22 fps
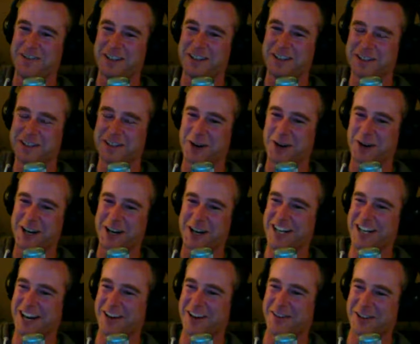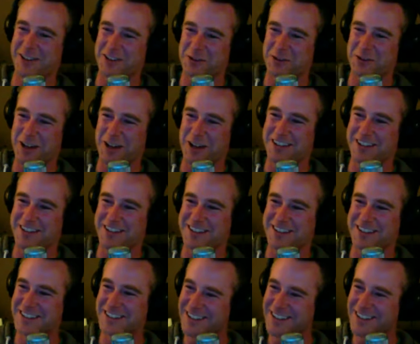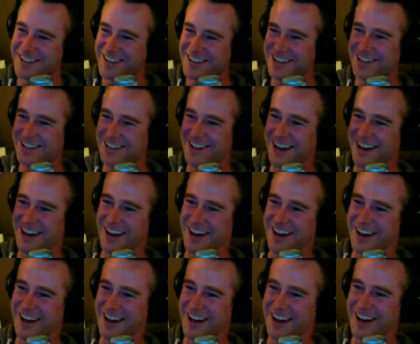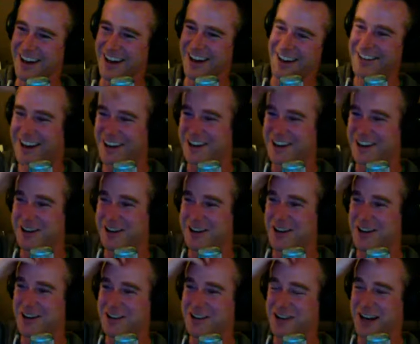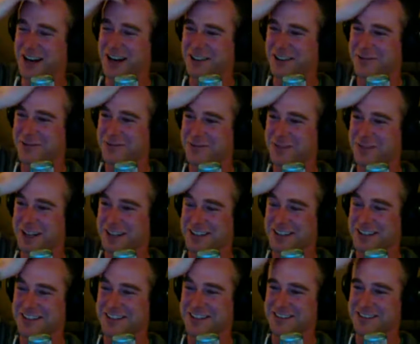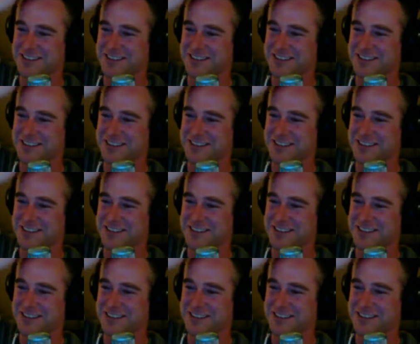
squashing out the twins. I don't know, attractiveness.